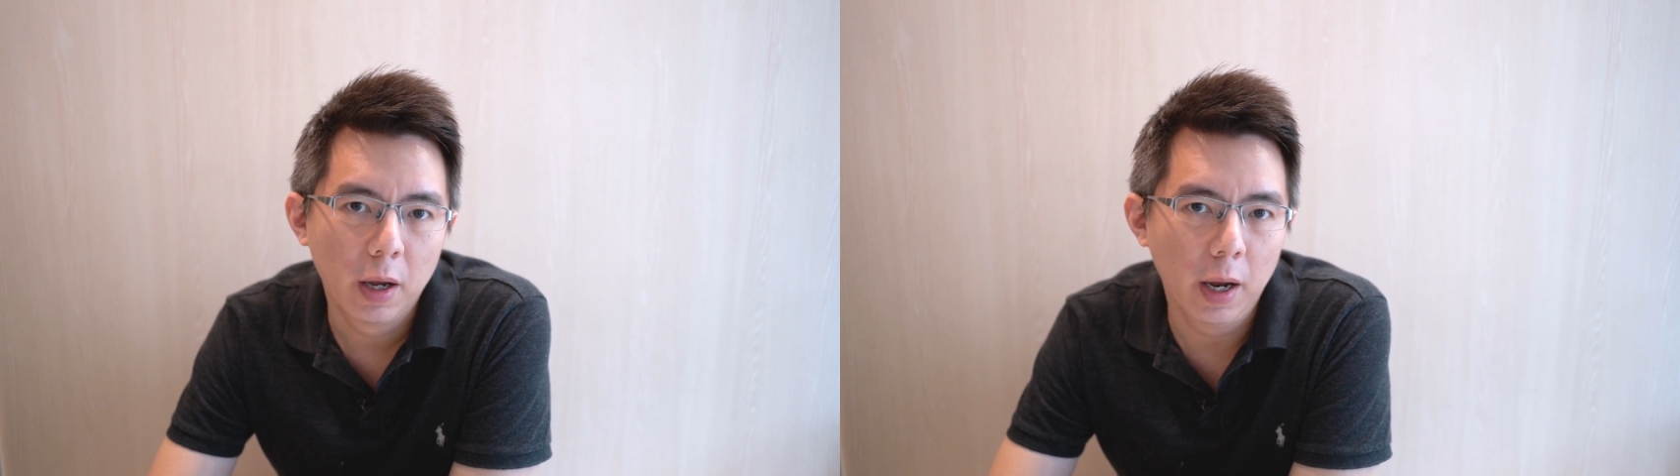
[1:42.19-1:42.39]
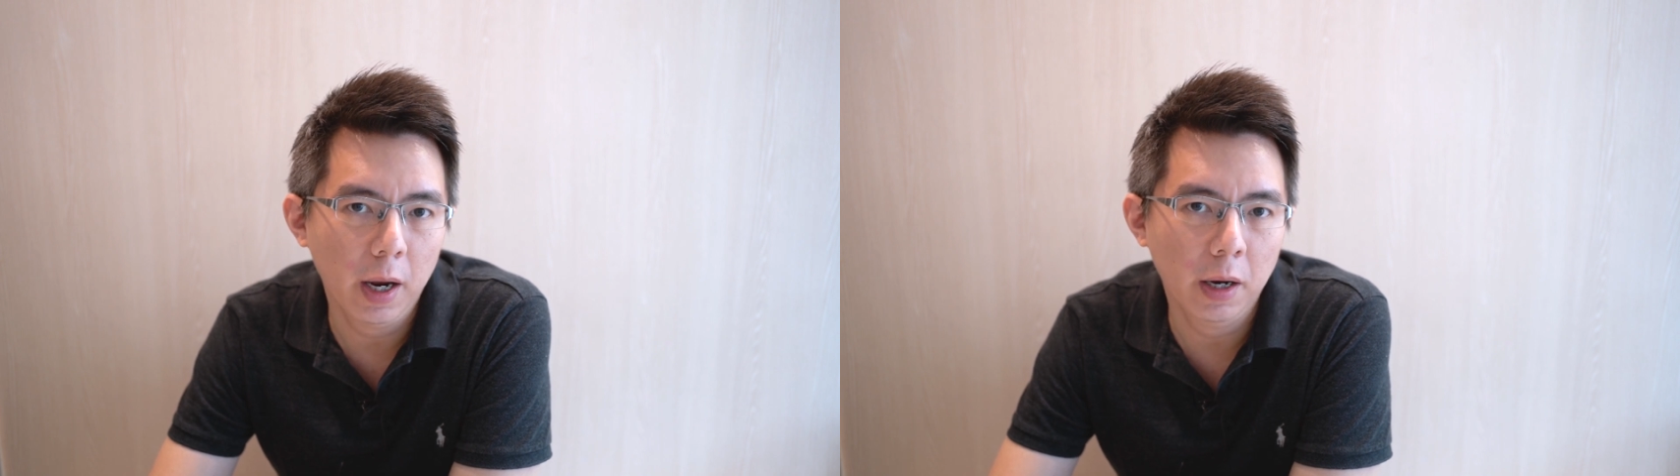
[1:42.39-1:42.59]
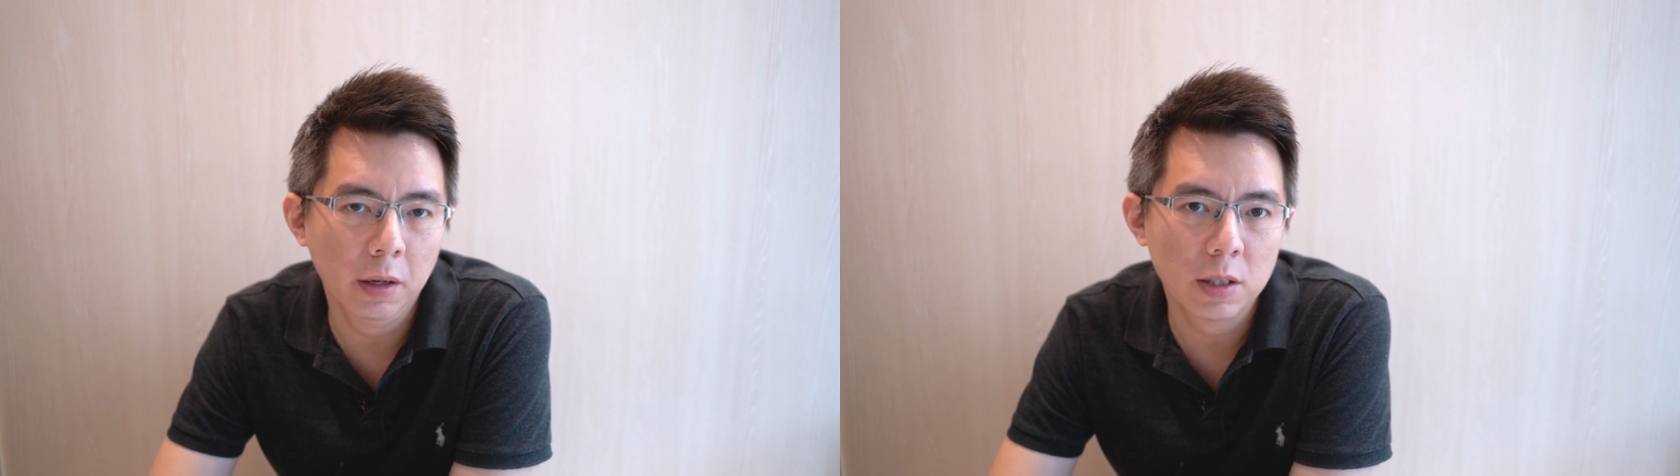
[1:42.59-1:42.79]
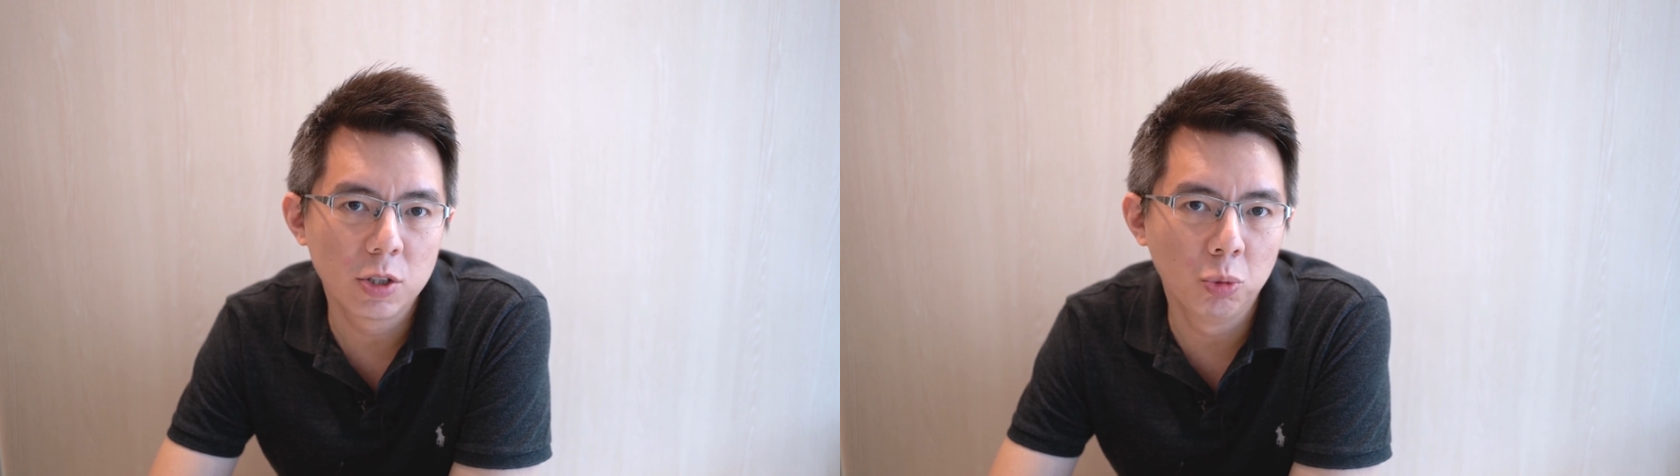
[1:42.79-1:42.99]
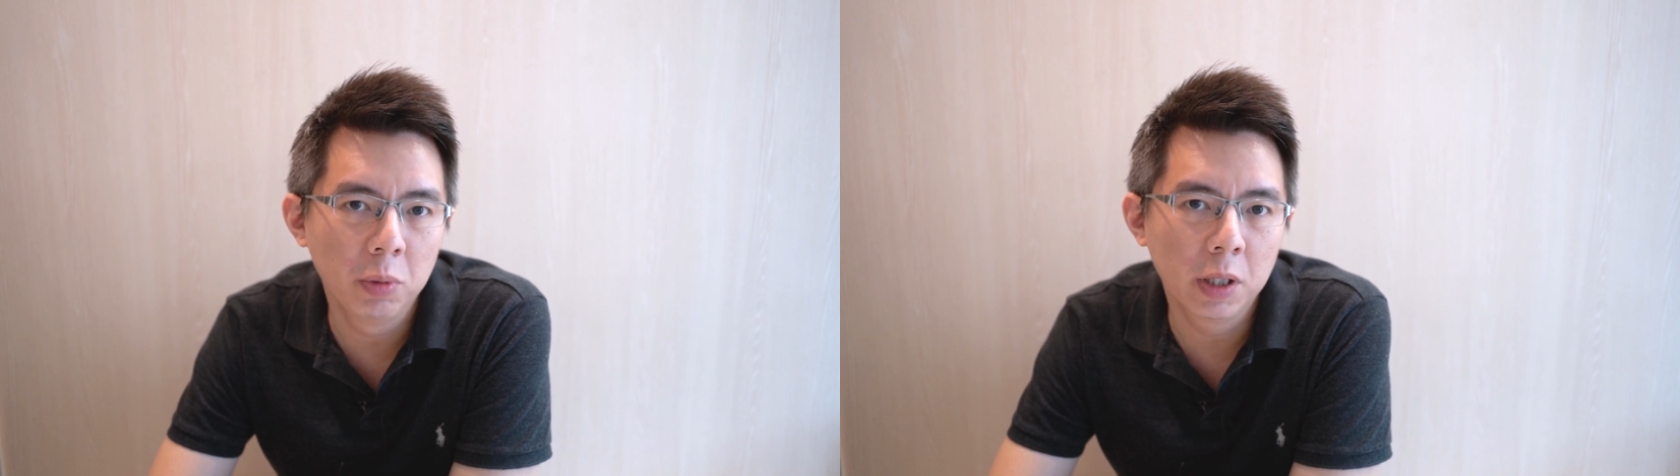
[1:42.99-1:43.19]
and
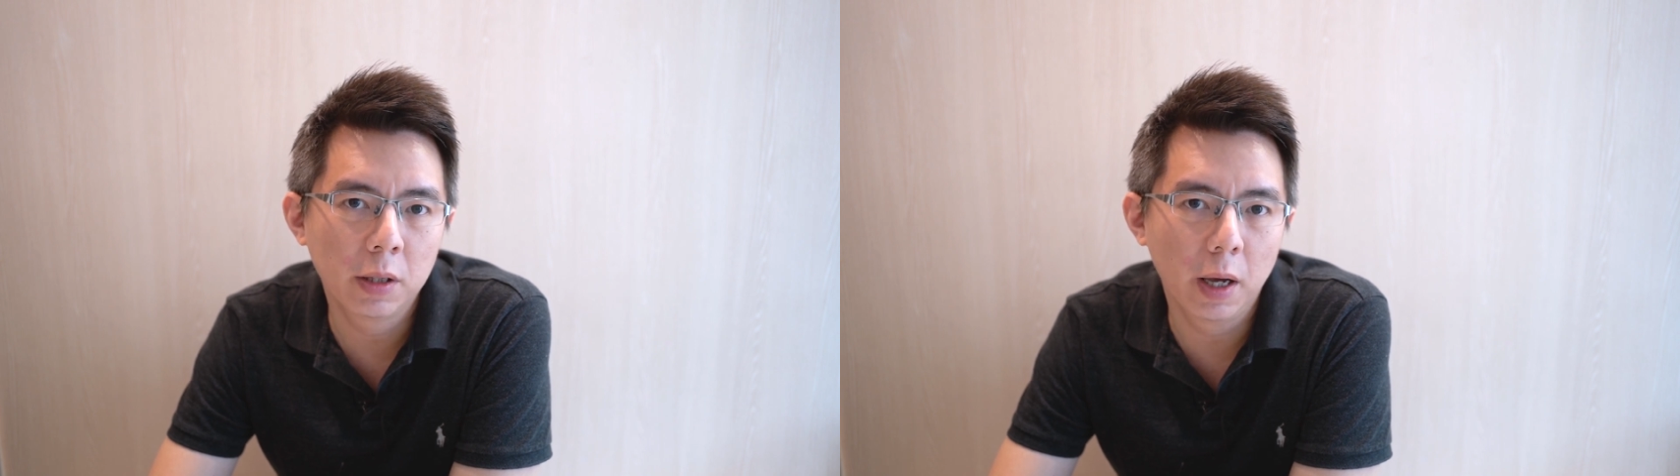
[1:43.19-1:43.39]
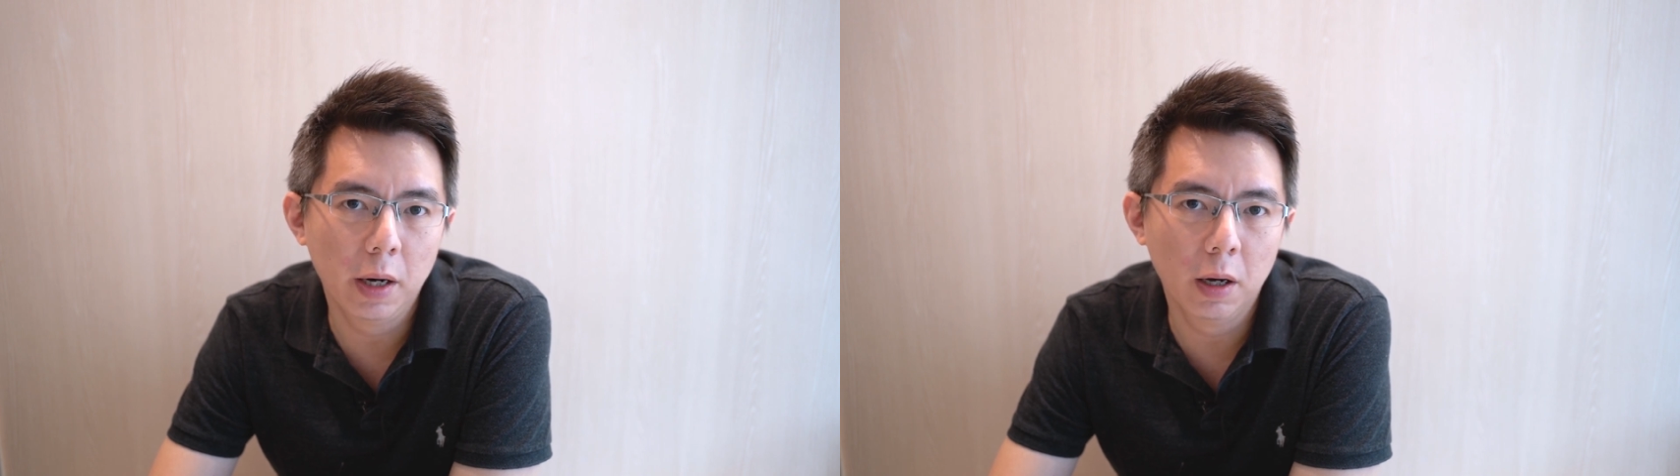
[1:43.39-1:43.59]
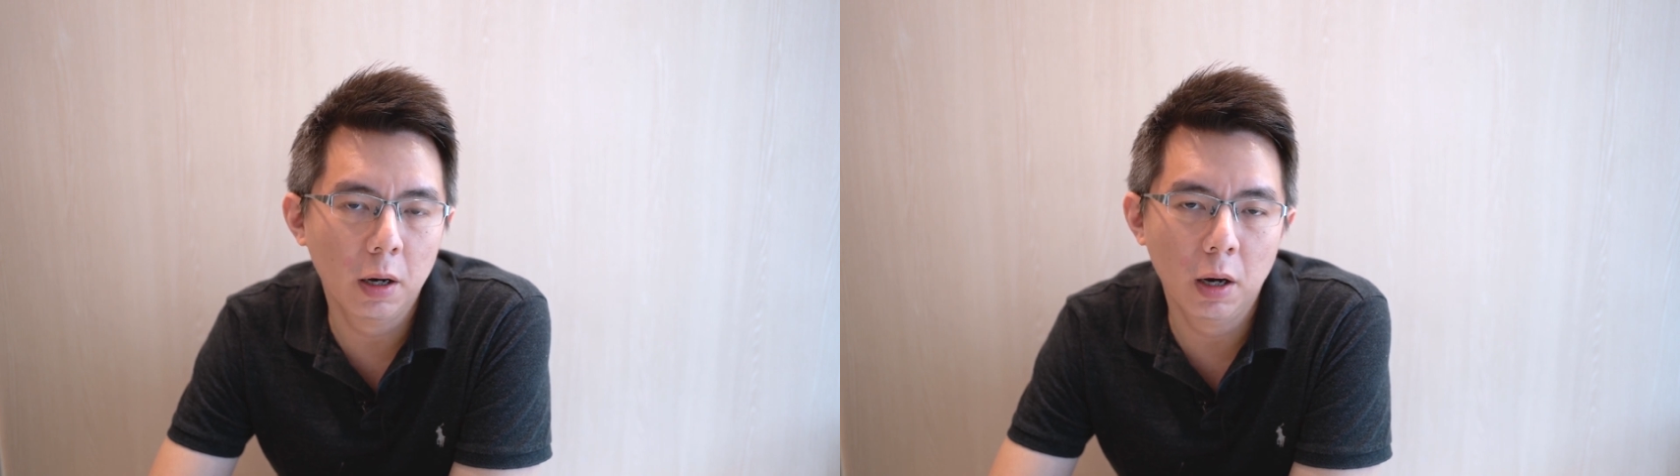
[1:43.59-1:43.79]
assuming that